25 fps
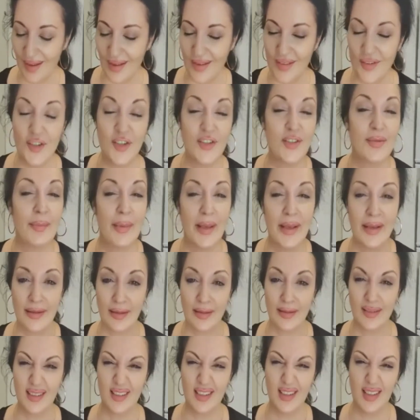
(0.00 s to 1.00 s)
just make it
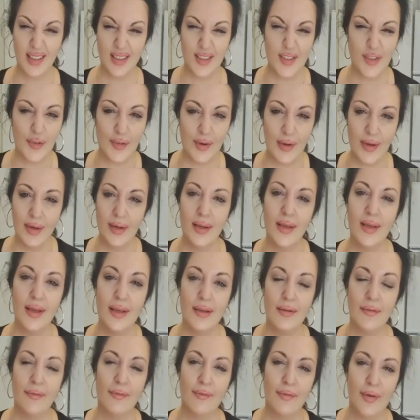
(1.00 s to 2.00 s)
it's really
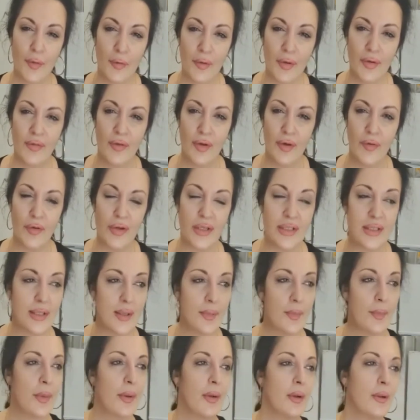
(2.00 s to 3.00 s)
very very
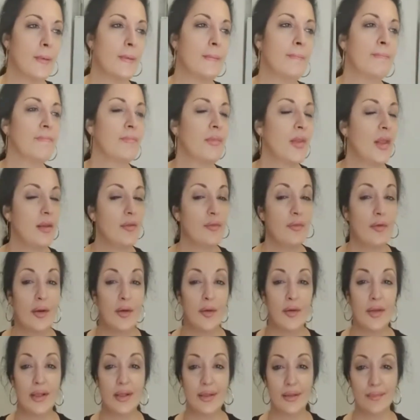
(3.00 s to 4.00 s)
simple and very
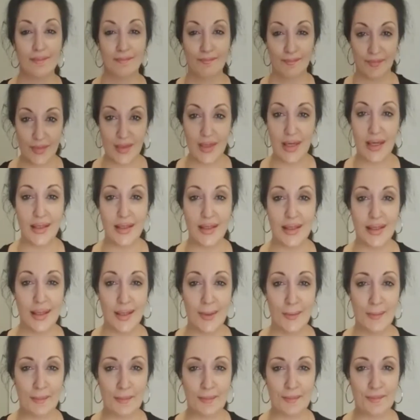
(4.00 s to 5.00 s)
tasty
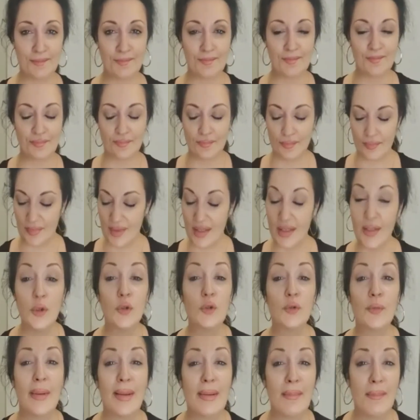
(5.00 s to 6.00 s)
you'll
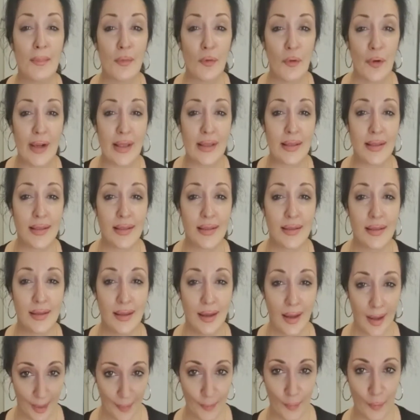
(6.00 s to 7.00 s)
be impressed
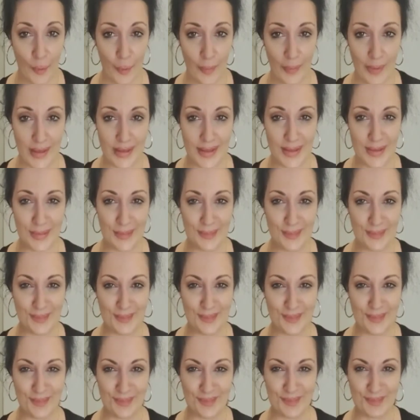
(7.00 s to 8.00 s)
I promise
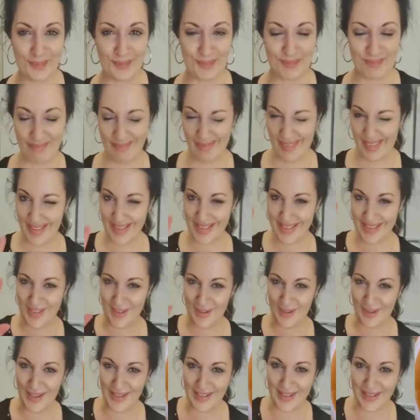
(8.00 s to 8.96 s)
see you next